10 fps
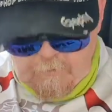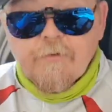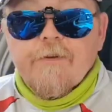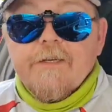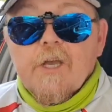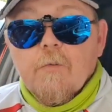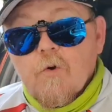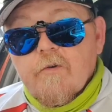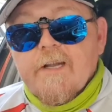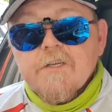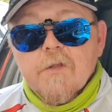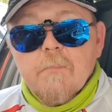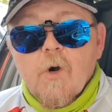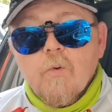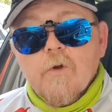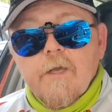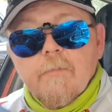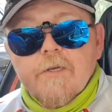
done a video already on the bolt worm,